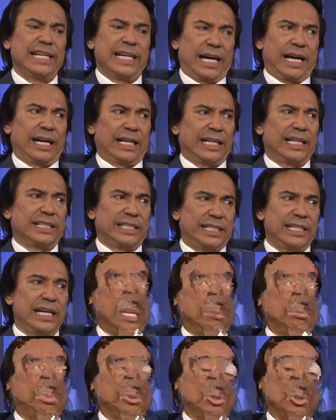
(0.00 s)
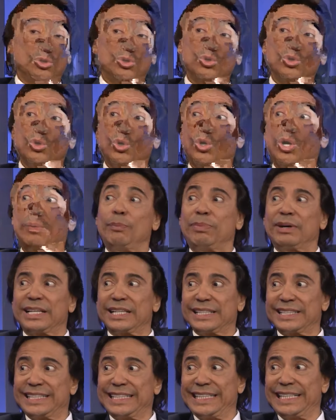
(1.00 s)
world that his daughter had been having some
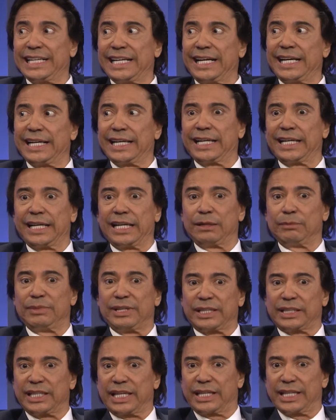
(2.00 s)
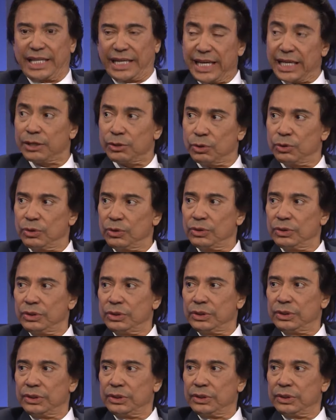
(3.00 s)
troubles of her own since the transplant.
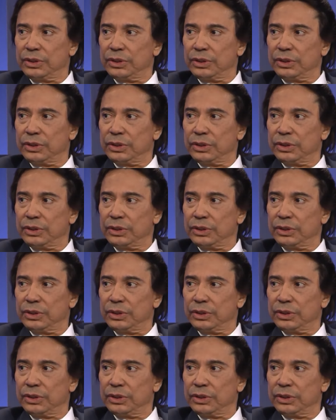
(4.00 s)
